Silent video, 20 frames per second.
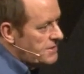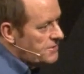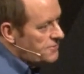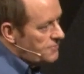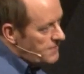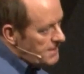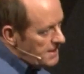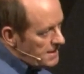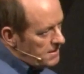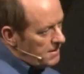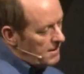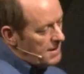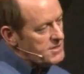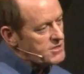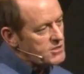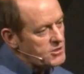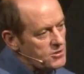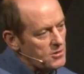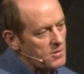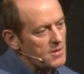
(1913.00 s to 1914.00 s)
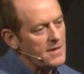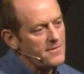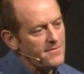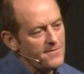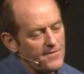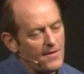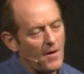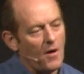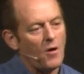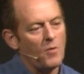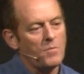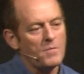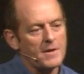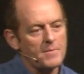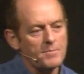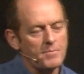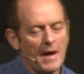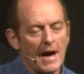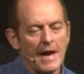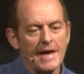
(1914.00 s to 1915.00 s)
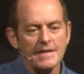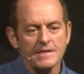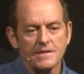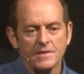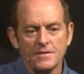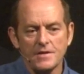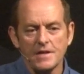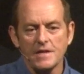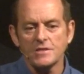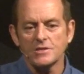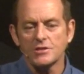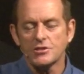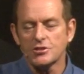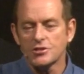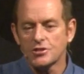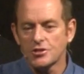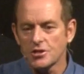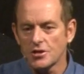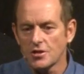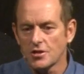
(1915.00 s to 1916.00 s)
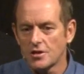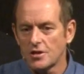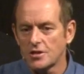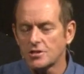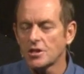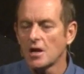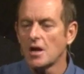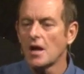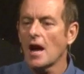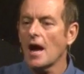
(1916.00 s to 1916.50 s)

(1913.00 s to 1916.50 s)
do you realise your involvement makes this church